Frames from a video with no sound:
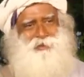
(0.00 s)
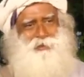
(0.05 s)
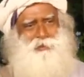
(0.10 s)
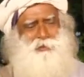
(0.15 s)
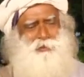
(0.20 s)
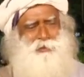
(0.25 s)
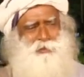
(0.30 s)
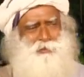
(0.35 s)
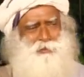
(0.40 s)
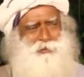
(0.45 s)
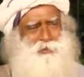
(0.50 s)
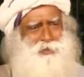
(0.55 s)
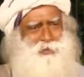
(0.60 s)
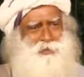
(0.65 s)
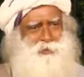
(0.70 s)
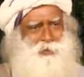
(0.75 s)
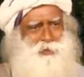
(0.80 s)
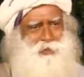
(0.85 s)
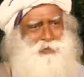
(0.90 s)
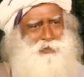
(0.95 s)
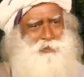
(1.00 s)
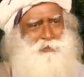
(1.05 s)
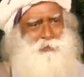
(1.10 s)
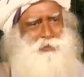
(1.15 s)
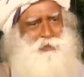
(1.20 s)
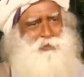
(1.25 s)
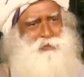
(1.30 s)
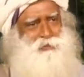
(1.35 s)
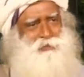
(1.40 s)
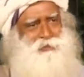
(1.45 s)
Don't use such words,
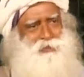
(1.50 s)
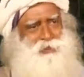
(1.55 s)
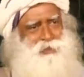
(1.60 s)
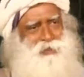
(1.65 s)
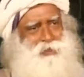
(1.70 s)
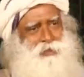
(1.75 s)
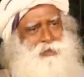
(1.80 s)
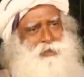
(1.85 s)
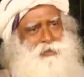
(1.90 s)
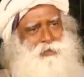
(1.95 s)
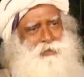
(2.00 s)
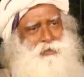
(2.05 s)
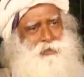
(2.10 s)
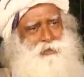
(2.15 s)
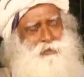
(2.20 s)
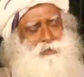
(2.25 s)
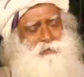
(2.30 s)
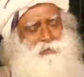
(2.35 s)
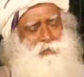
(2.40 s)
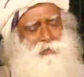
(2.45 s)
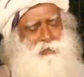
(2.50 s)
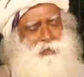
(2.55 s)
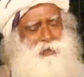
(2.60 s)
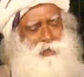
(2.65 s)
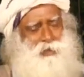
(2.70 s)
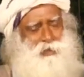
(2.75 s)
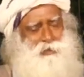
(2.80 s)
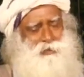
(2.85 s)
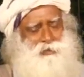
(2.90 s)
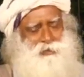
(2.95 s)
because this is all
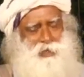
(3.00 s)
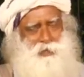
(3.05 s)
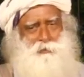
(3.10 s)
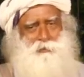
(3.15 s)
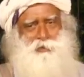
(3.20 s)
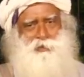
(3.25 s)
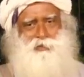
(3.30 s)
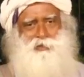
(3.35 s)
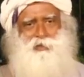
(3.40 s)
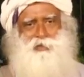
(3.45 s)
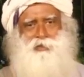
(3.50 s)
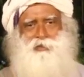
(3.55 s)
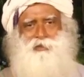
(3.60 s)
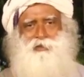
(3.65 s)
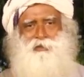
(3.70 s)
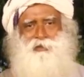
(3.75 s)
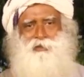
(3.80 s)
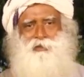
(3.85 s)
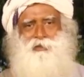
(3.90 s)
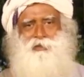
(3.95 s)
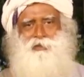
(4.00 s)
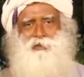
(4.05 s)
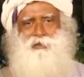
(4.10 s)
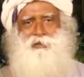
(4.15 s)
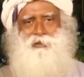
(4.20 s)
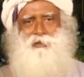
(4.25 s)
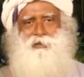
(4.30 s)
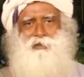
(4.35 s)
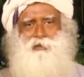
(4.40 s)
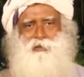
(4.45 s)
establishing
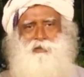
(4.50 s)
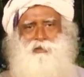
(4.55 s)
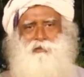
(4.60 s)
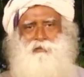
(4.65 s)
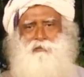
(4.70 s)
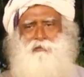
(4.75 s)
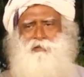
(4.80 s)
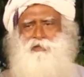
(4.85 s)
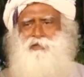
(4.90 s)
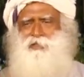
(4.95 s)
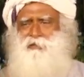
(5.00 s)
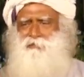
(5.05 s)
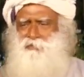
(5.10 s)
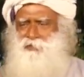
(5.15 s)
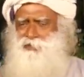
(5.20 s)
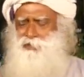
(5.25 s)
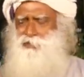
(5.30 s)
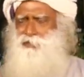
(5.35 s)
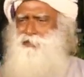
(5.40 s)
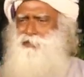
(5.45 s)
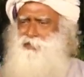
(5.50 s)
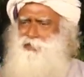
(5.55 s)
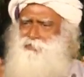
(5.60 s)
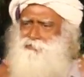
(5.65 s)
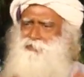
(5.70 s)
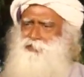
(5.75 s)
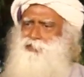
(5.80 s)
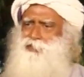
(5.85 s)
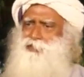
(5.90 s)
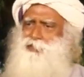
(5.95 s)
division,
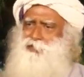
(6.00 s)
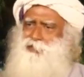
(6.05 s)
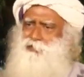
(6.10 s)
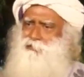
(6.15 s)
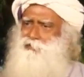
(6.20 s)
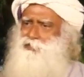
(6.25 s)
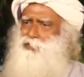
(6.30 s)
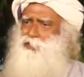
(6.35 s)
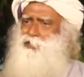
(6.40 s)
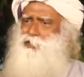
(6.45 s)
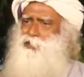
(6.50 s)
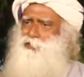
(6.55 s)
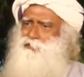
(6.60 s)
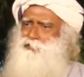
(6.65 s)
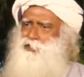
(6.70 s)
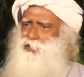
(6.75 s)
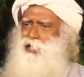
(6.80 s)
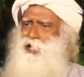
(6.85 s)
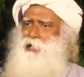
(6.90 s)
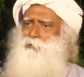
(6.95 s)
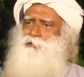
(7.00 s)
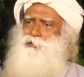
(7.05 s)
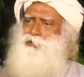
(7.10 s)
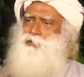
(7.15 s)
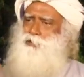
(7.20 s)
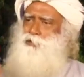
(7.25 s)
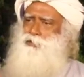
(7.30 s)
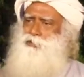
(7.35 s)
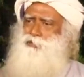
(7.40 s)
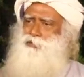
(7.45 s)
division, division, division.
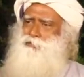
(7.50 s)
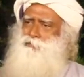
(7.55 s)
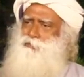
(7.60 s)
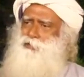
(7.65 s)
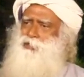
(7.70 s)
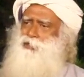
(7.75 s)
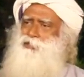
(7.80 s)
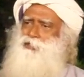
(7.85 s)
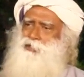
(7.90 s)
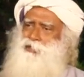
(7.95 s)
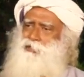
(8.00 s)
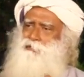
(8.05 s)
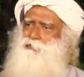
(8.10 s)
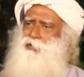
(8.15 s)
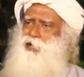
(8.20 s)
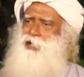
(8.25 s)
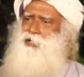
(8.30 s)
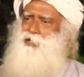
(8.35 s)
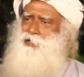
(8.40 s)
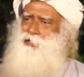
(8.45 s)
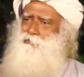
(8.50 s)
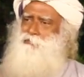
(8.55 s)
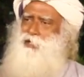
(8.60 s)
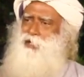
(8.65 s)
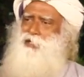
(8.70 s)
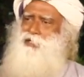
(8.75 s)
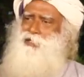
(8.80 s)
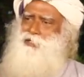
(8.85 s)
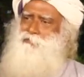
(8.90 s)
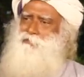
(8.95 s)
Absolutism means divide,
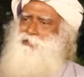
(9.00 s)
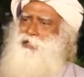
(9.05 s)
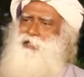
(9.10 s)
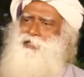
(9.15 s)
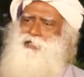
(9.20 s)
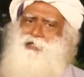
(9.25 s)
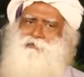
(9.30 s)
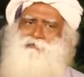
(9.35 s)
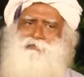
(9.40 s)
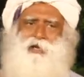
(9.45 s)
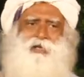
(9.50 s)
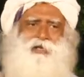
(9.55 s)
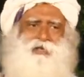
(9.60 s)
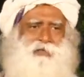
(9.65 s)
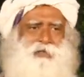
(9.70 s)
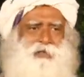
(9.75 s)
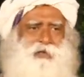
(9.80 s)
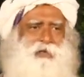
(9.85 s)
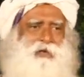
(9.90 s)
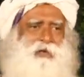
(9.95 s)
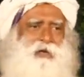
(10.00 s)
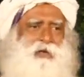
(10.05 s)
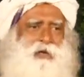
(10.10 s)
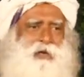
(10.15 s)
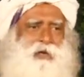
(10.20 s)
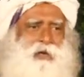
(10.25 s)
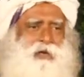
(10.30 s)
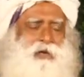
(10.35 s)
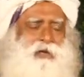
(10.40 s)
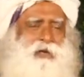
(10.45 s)
divide, divide, divide.
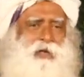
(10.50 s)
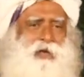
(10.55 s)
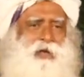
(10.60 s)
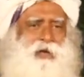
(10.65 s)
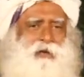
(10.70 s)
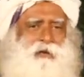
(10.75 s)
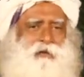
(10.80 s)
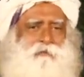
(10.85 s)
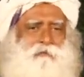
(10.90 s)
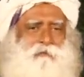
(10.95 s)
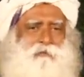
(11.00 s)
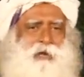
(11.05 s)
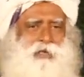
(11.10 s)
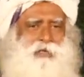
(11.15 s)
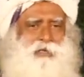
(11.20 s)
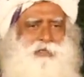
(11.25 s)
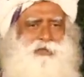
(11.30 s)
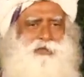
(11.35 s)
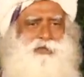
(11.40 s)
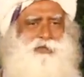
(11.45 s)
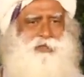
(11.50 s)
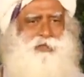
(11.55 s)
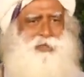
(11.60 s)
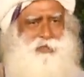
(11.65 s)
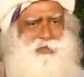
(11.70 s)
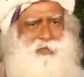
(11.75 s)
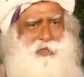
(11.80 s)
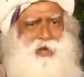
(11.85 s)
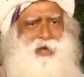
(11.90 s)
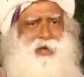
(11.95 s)
In the end, fight each other
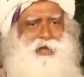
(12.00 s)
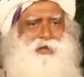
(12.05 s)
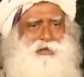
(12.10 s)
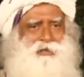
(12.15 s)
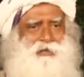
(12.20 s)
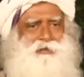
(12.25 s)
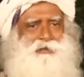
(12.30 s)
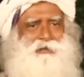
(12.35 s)
and die.